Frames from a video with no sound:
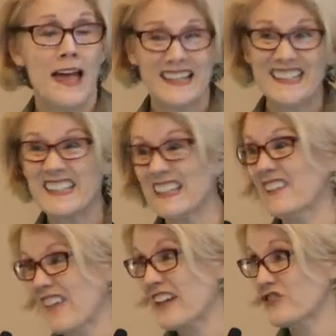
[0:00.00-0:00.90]
and he did
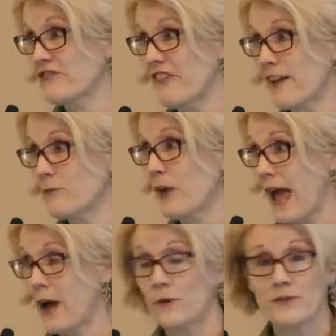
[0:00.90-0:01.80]
live actually five more
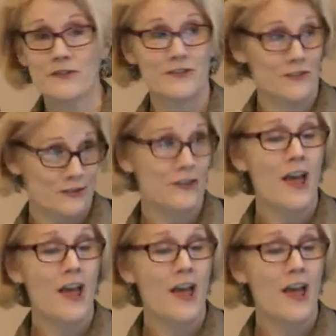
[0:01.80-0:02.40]
hours